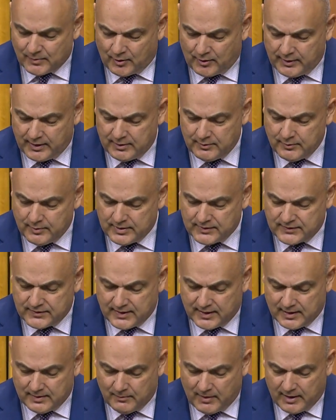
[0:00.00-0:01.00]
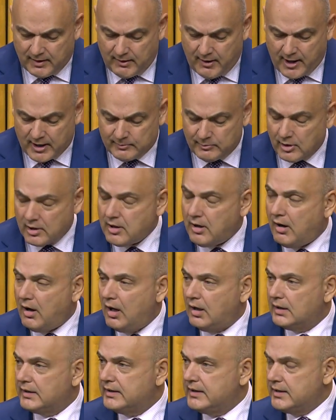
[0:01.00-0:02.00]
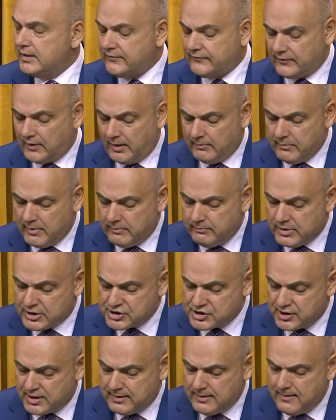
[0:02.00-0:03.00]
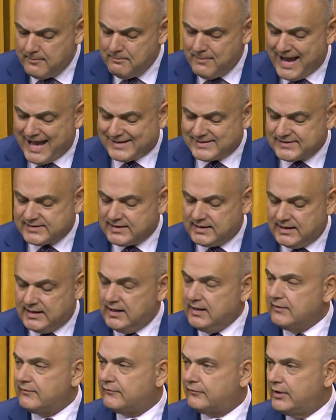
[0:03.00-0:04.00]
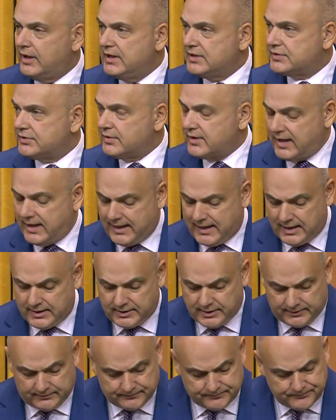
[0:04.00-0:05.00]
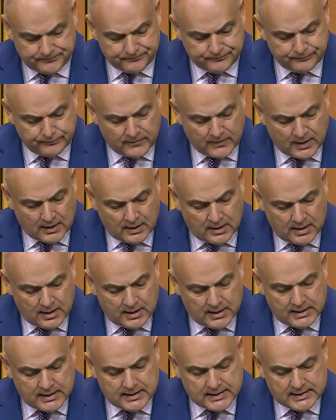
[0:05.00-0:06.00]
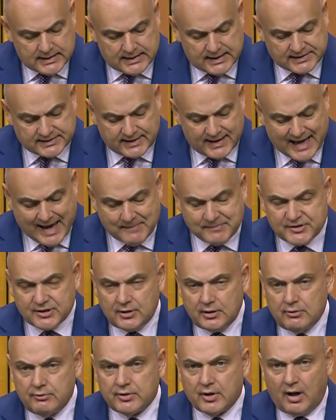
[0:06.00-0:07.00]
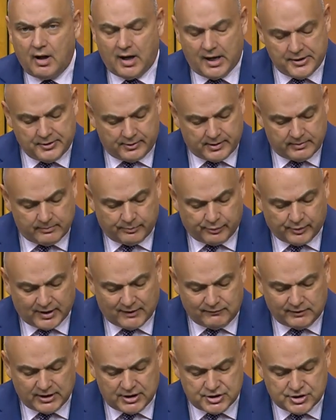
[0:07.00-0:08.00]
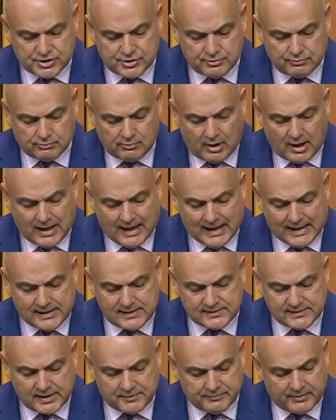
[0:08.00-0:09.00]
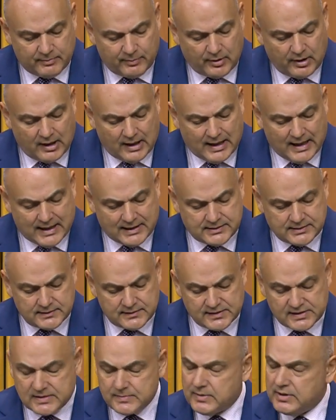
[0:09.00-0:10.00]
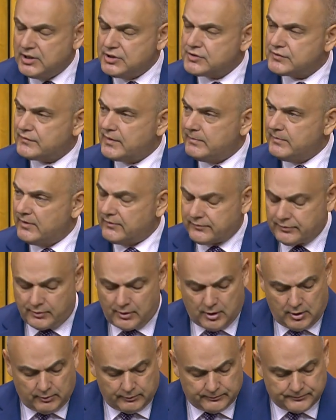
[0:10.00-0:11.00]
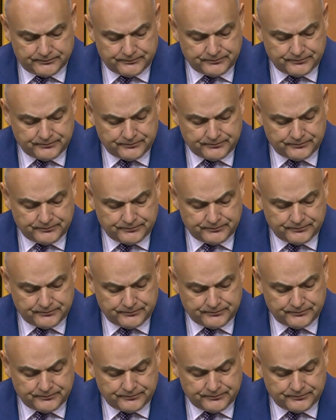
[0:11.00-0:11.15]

morning with my honourable colleague from Mission Matski Fraser Canyon. It's an absolute honour and privilege to rise and reply to the speech from the throne.